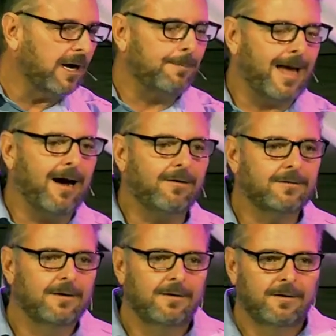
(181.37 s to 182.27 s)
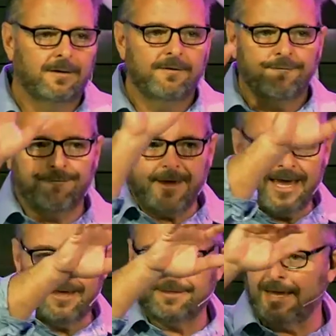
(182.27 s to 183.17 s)
about
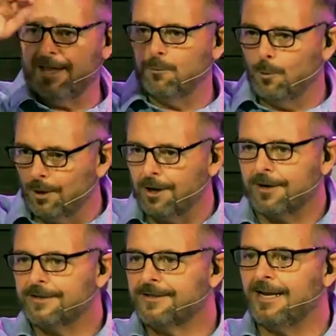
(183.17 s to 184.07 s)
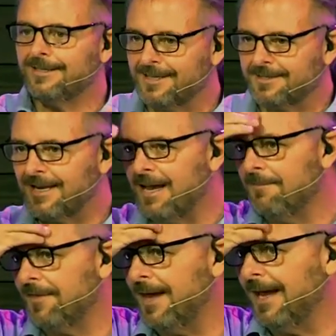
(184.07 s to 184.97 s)
faith and works, it's the same
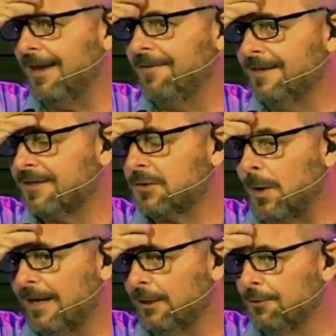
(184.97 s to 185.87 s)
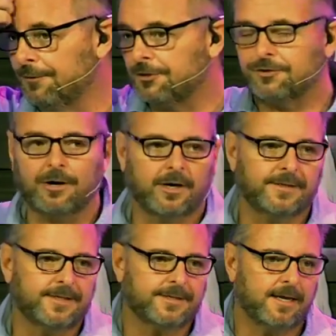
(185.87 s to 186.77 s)
thing. And this is why Luther struggled, because
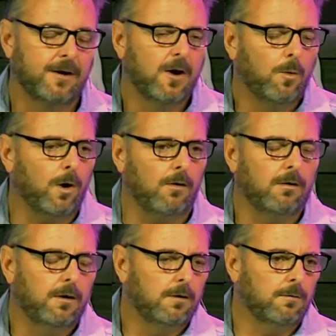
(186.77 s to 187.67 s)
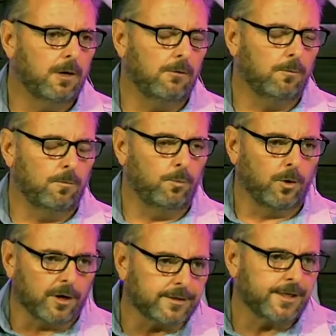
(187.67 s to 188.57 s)
he said, well, well,
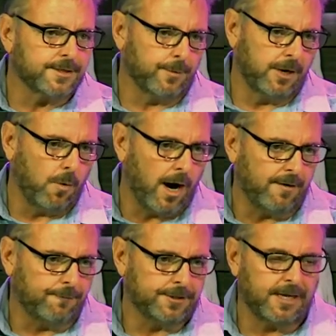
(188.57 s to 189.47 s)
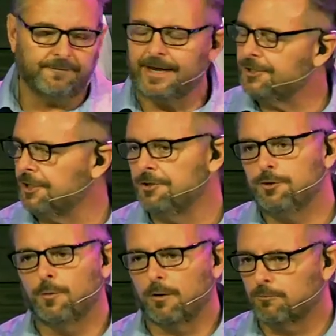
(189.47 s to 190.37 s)
works isn't required for salvation.
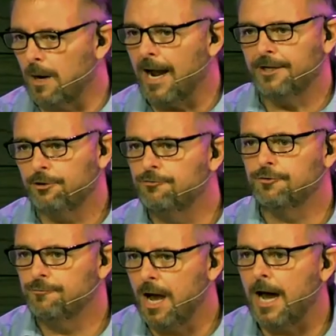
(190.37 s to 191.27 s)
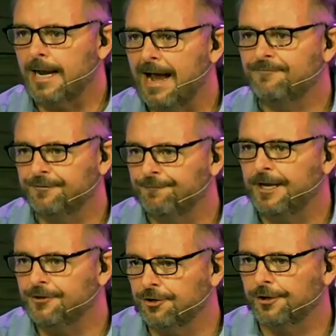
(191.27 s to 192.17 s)
You are right. You do not have to
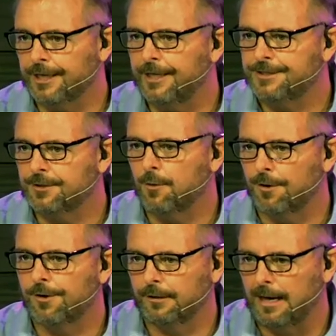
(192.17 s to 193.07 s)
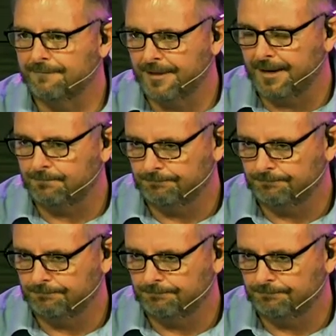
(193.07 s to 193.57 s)
feed your kids in order to love them.